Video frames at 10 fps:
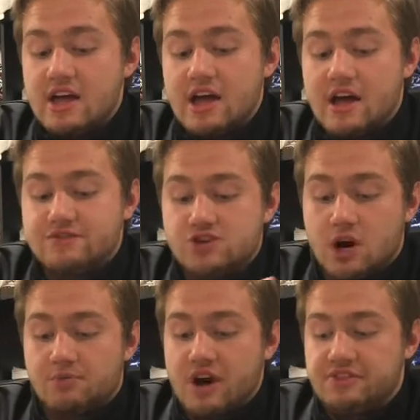F
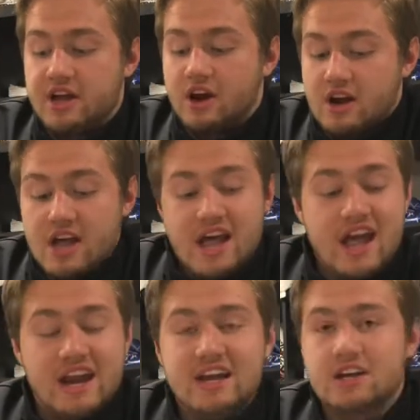sharp right there.
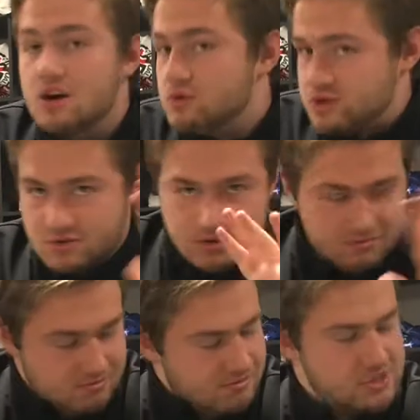And it goes,
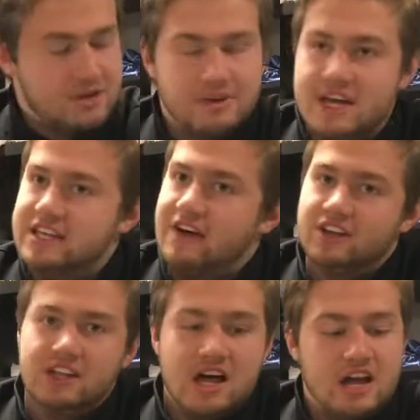some keys have a
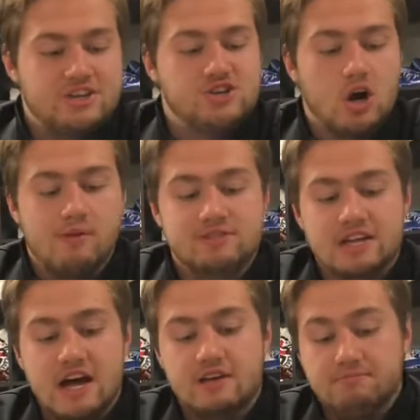lot of sharps,
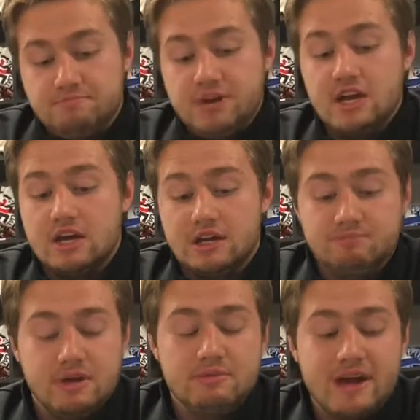like B.
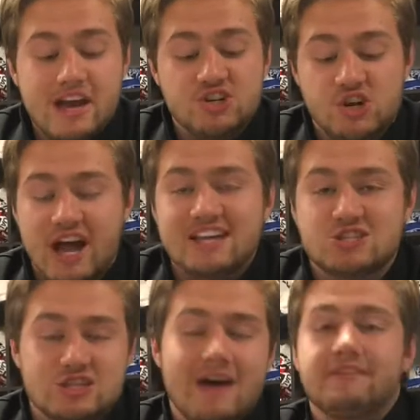B major has
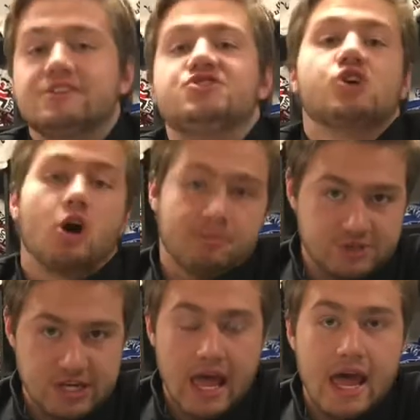7
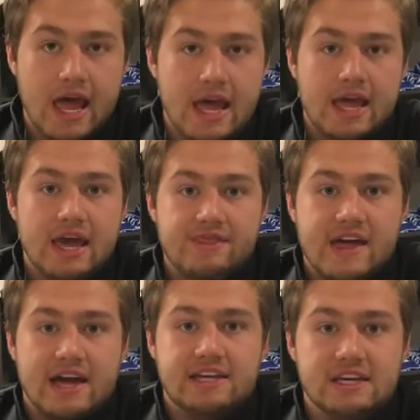sharps in
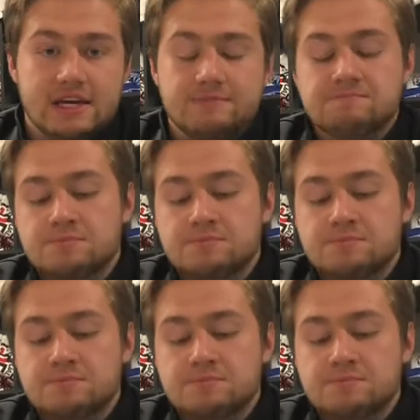that key.